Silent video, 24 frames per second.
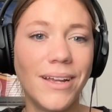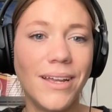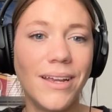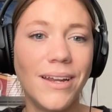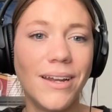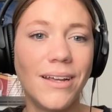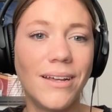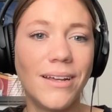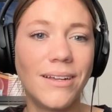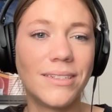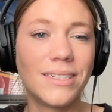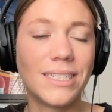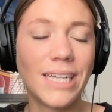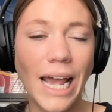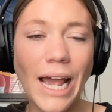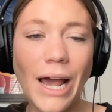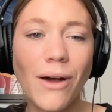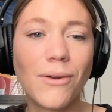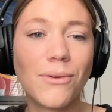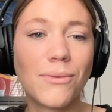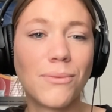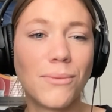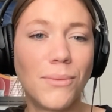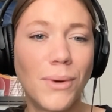a
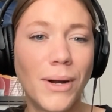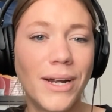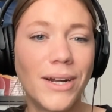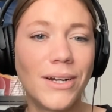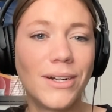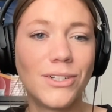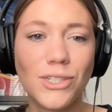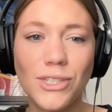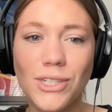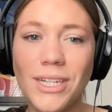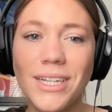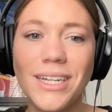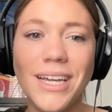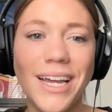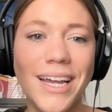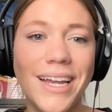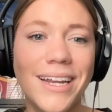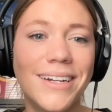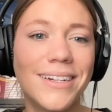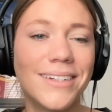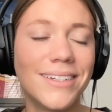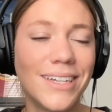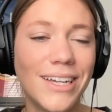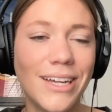town where she
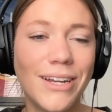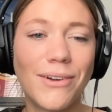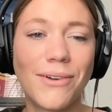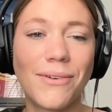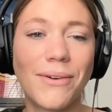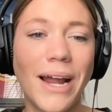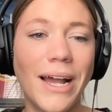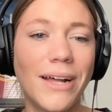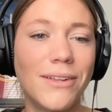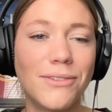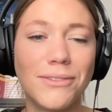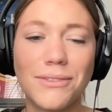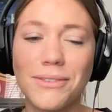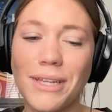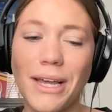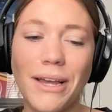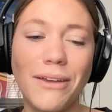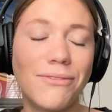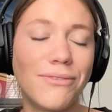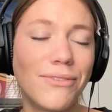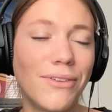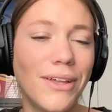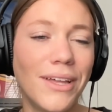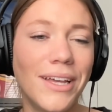can get around
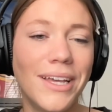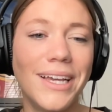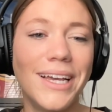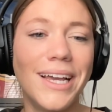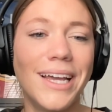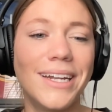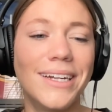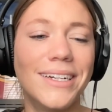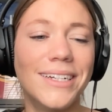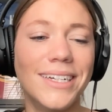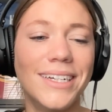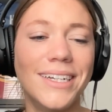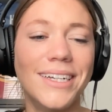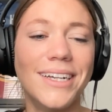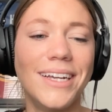safely and